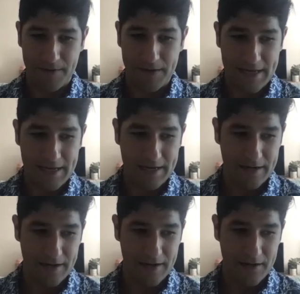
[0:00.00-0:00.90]

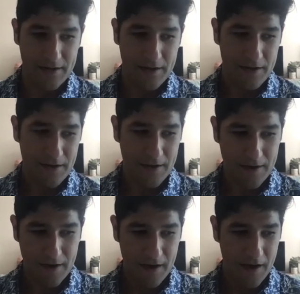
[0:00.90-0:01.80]
in
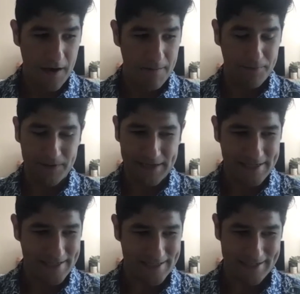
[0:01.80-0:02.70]
a
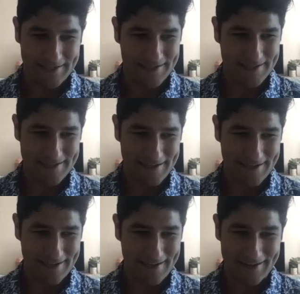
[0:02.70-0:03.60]
place that is,
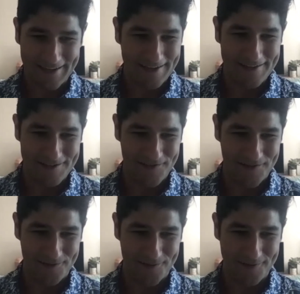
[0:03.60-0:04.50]
uh, akin
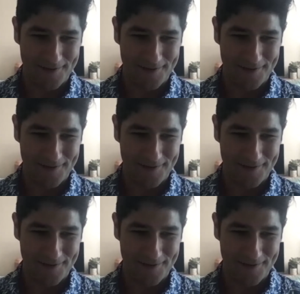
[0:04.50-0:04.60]
to,